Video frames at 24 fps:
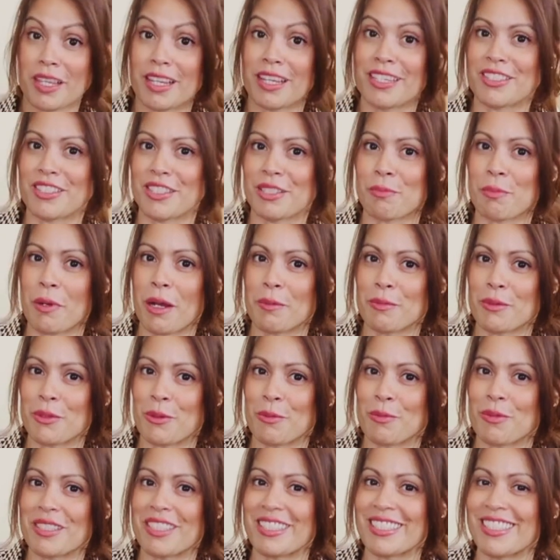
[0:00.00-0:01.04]
It just popped
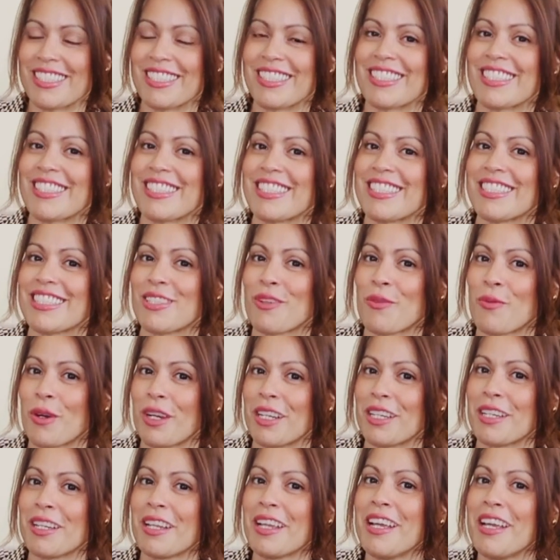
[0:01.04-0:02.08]
open. See, this is the
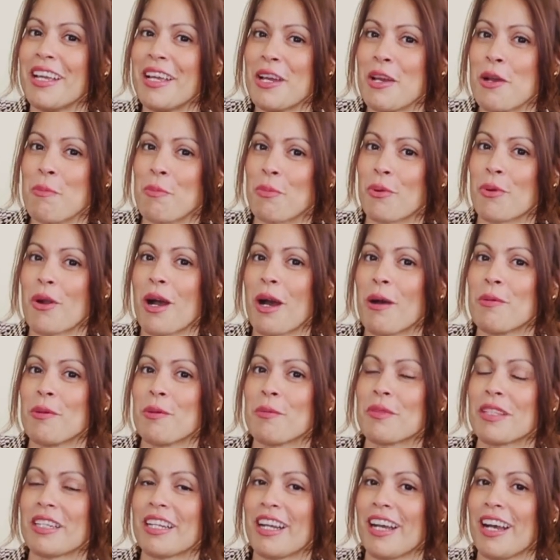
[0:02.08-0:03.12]
one
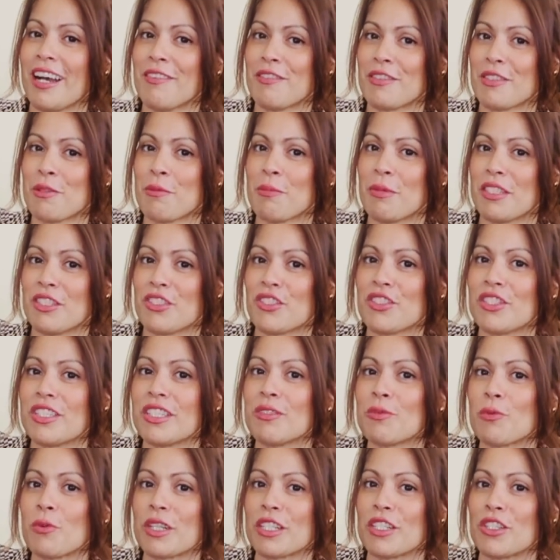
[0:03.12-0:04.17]
problem that I have to
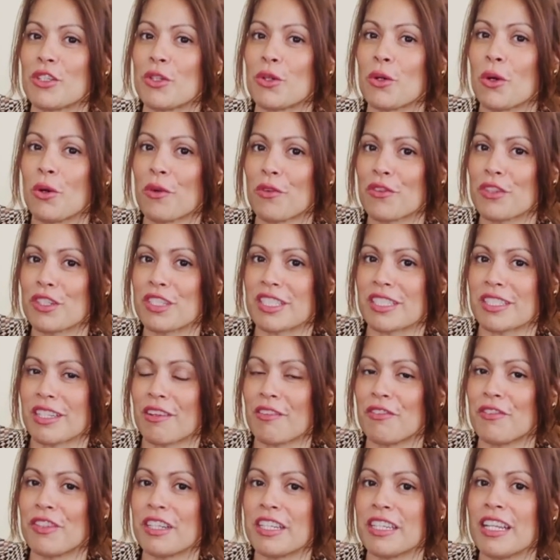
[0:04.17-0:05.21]
mention. When you
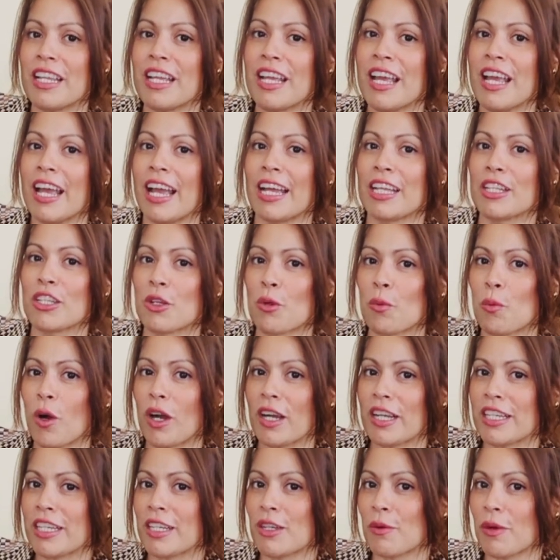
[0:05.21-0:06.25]
overstuff it and you're
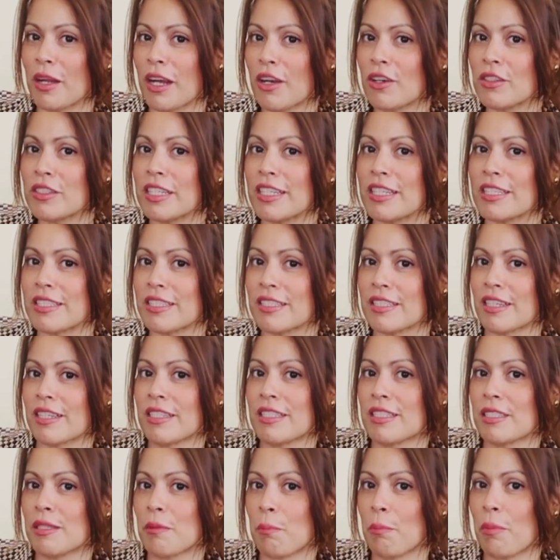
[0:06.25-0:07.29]
walking around, it
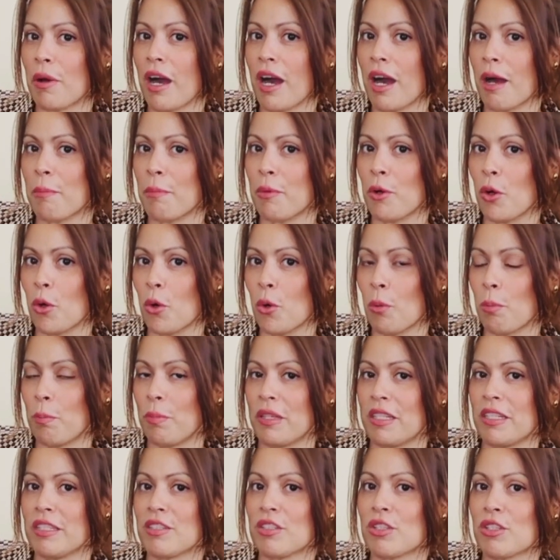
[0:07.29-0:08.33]
does pop
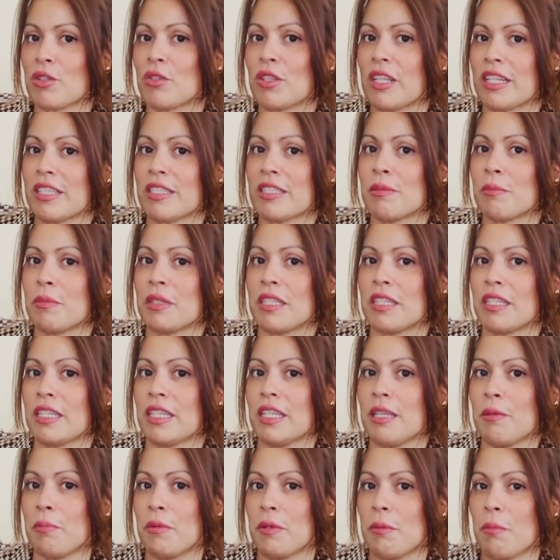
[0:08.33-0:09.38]
open. So that's something to
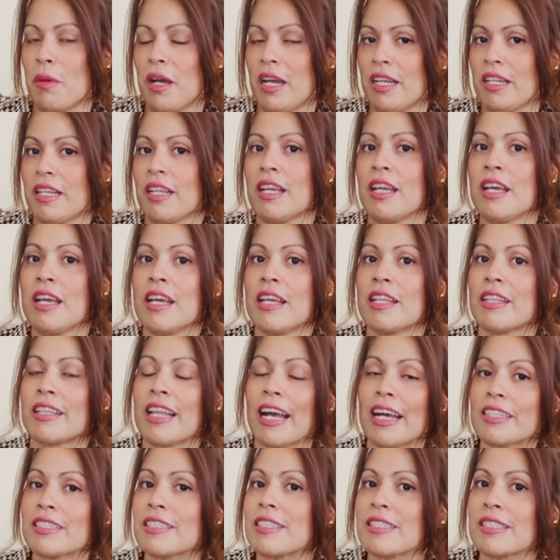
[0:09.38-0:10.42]
keep in mind.
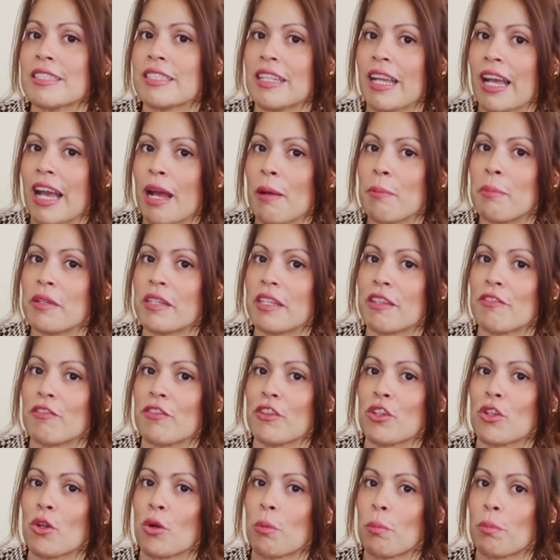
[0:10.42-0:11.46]
That doesn't happen if
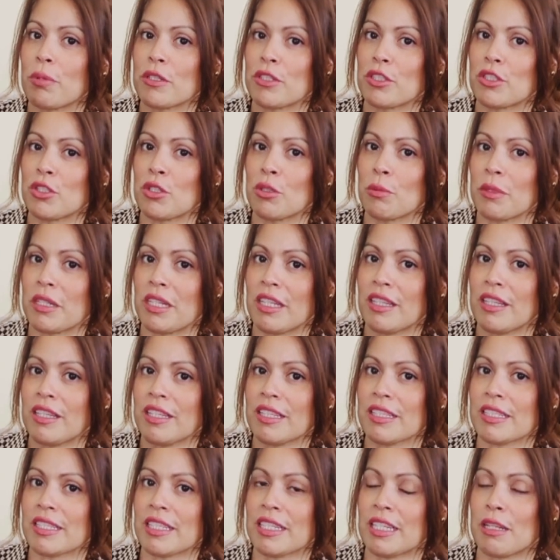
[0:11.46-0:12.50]
you don't put too many
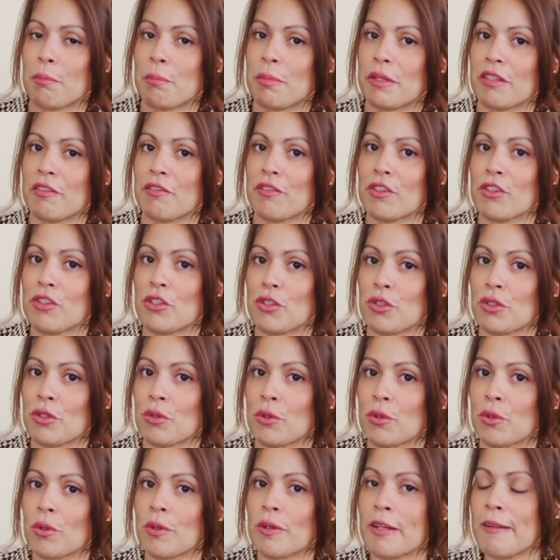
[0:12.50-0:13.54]
things in it. But if you
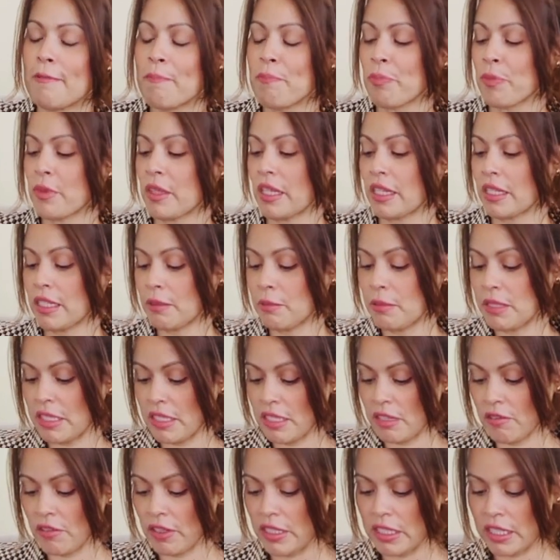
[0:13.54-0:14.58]
do, like, let me
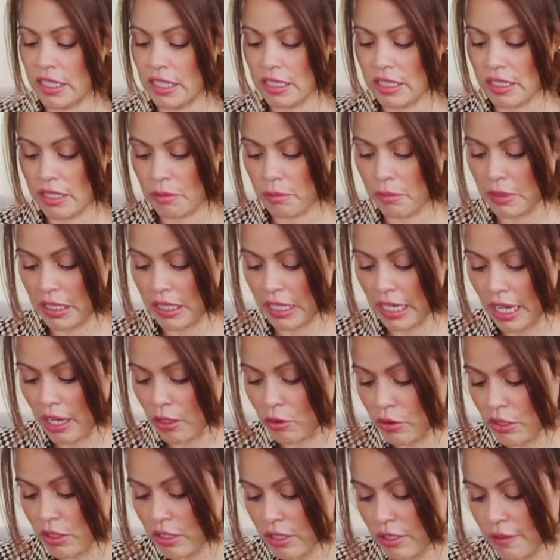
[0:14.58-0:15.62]
see if I take something
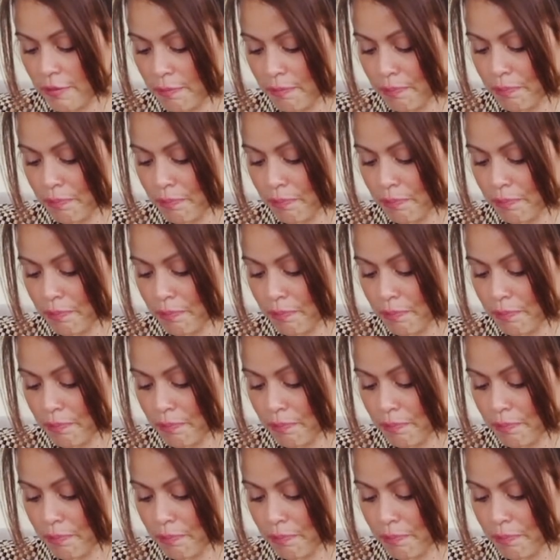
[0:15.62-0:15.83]
out.